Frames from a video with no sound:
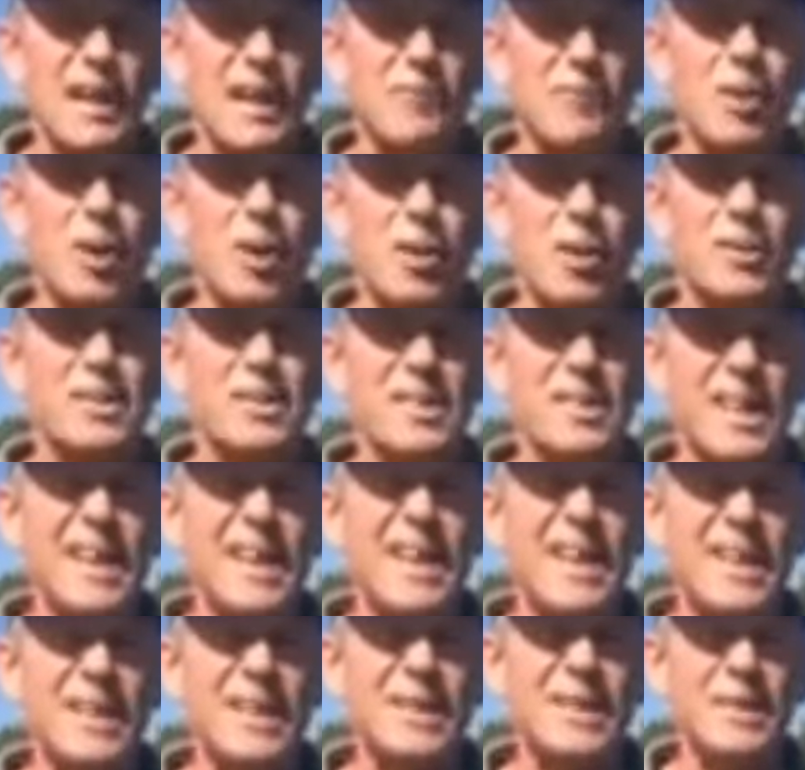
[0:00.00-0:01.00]
large
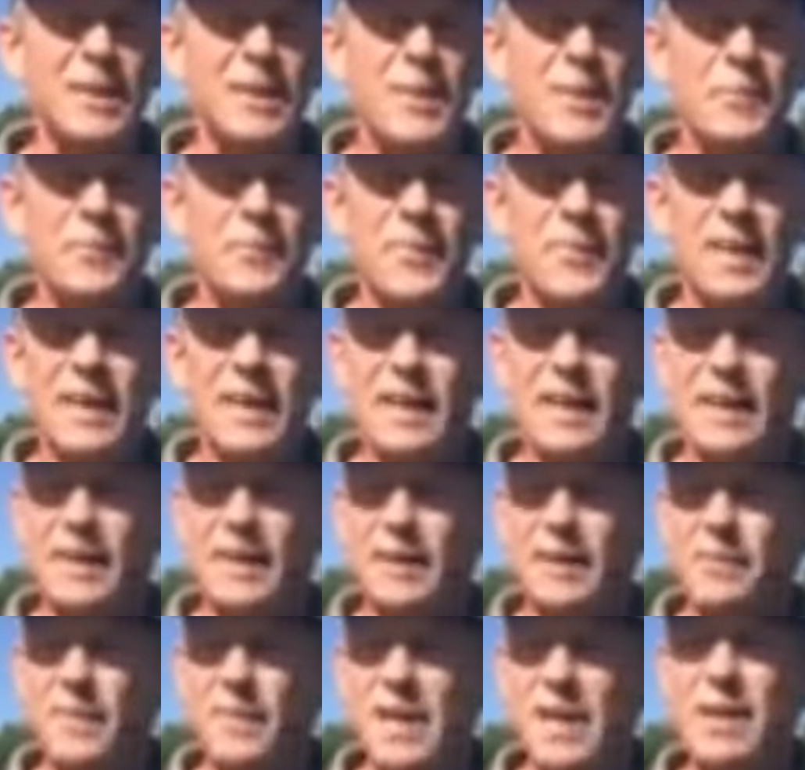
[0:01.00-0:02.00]
seed,
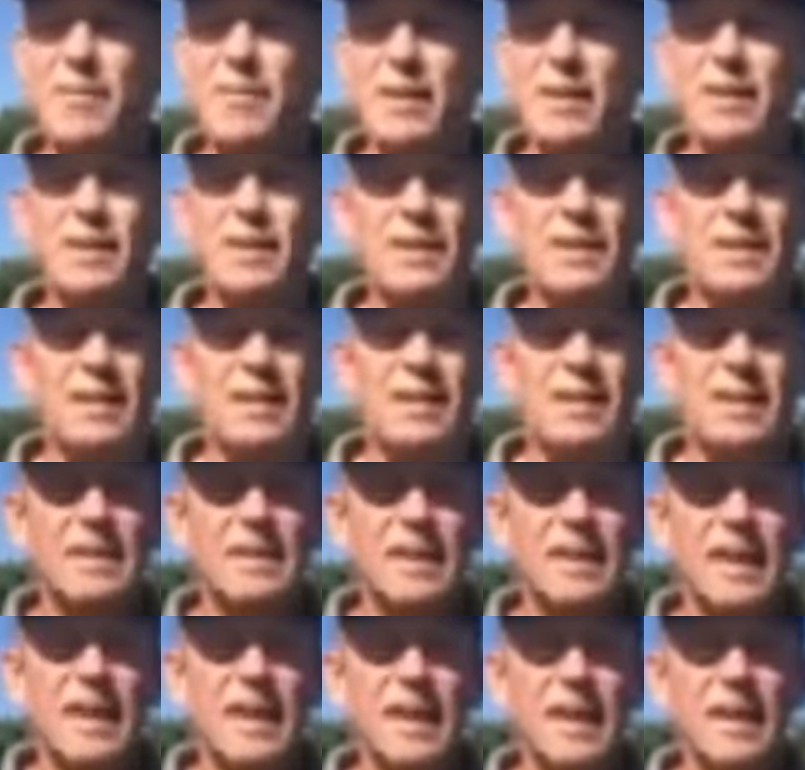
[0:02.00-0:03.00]
even
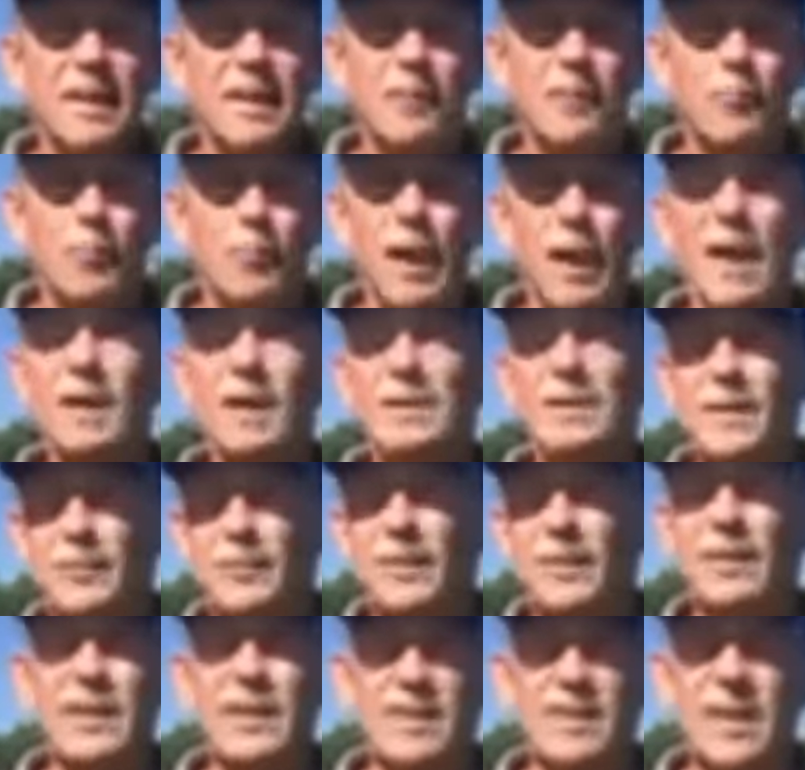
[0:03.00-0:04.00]
relative
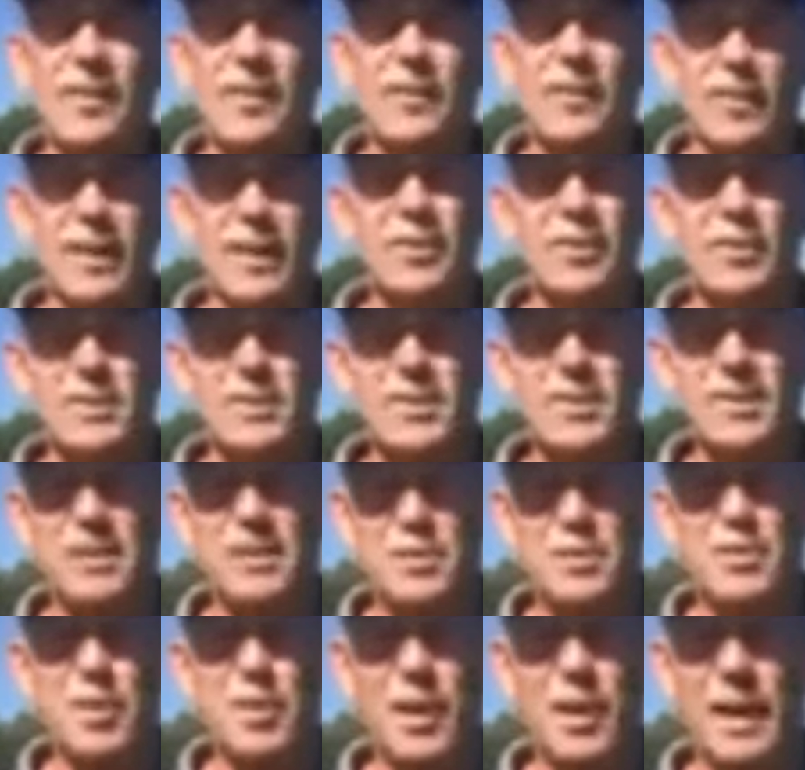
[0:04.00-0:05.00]
to these other entries in
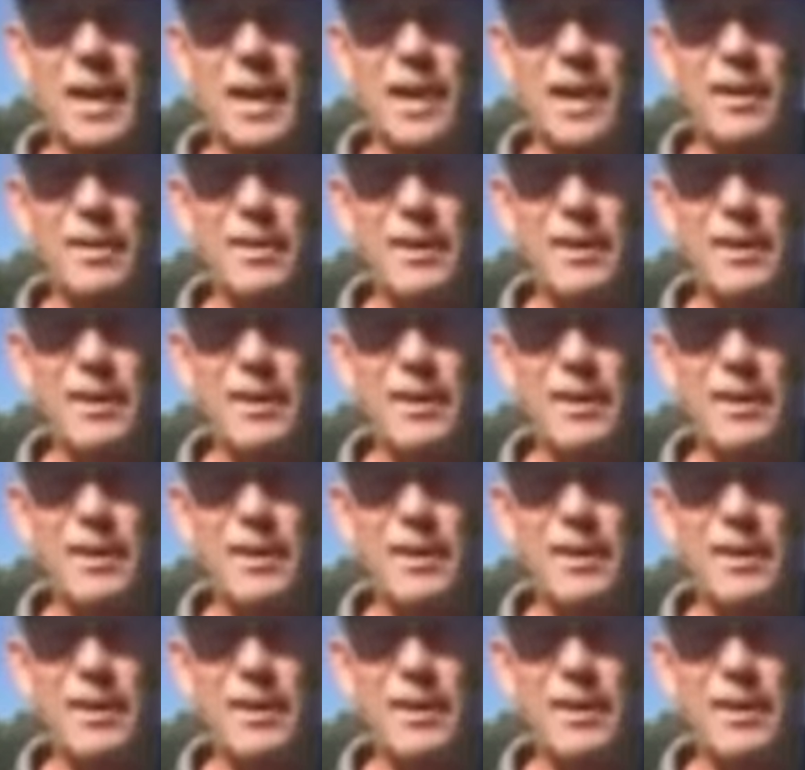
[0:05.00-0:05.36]
this trial.